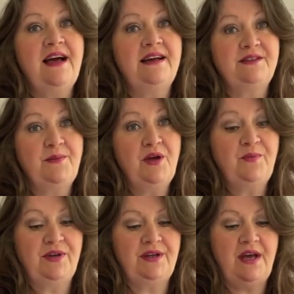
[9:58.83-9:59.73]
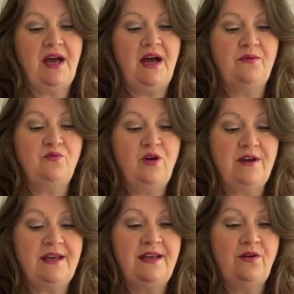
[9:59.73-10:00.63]
At the moment, I'm
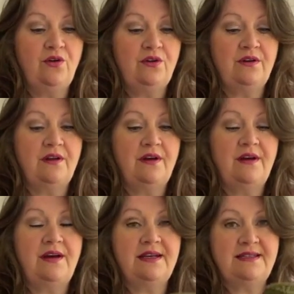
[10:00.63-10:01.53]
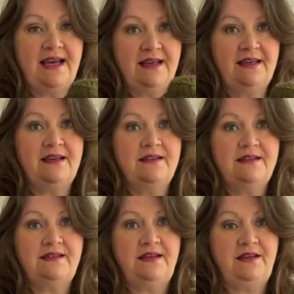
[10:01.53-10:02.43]
working on a tank tea